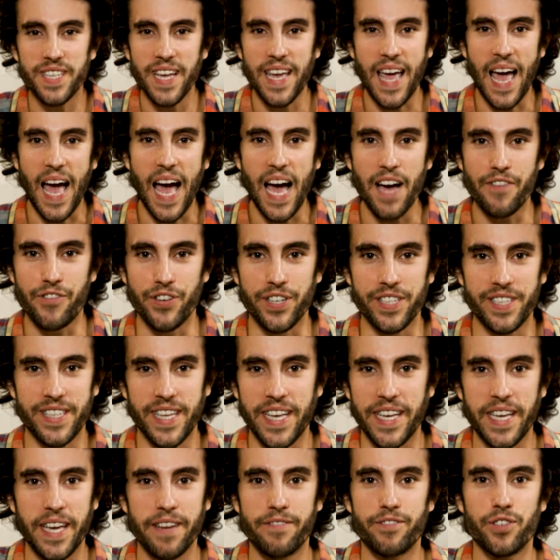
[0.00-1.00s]
they have it,
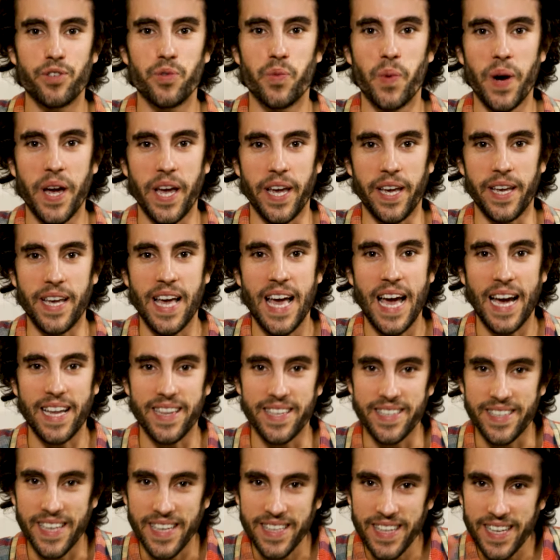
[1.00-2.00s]
they give it away. And
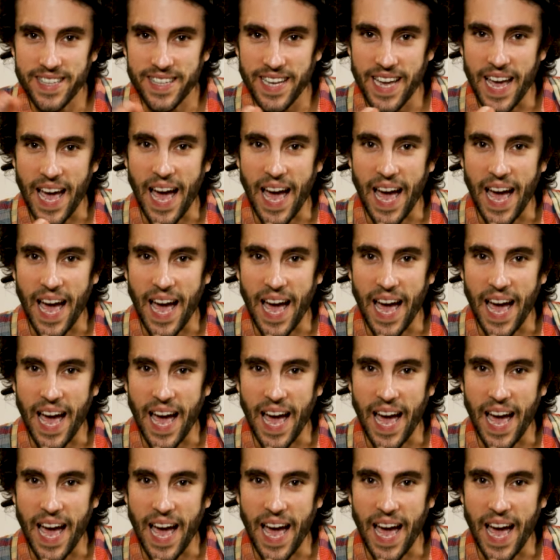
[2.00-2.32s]
the thing that they